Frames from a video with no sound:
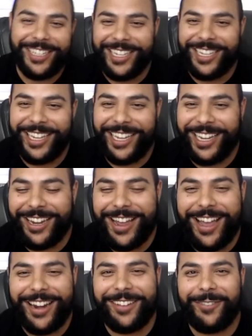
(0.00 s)
it
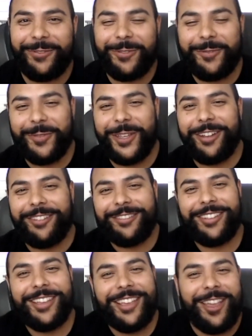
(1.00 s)
kind of it
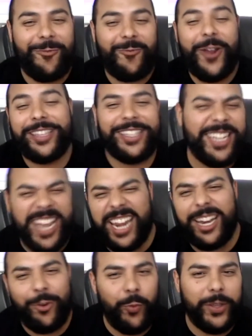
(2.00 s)

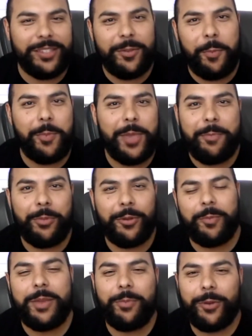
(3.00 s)
resonated with some
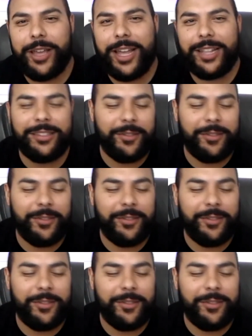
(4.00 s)
people. People got some